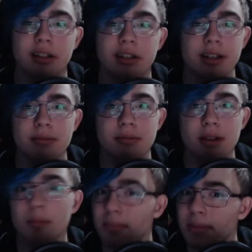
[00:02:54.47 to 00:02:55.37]
it
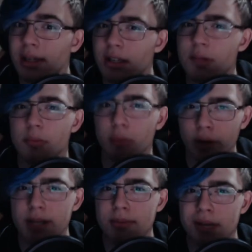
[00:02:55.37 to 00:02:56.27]
means
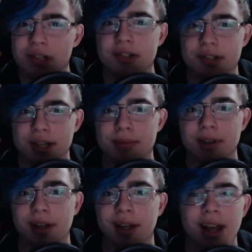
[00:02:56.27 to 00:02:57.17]
pretty much the same
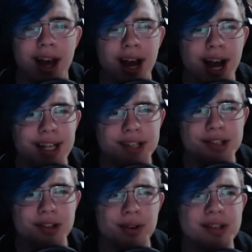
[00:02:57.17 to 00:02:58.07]
thing. I guess
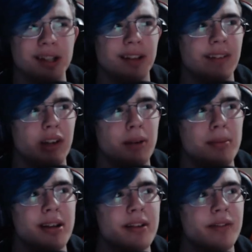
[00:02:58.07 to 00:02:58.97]
there is a little bit
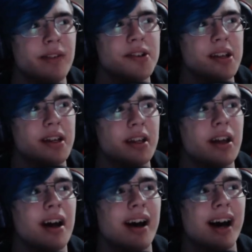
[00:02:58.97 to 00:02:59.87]
of difference in
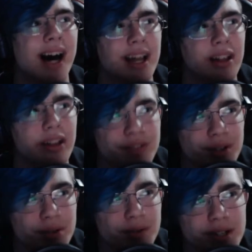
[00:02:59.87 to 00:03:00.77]
I love
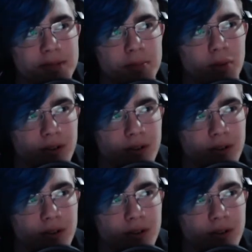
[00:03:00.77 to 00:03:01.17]
you is more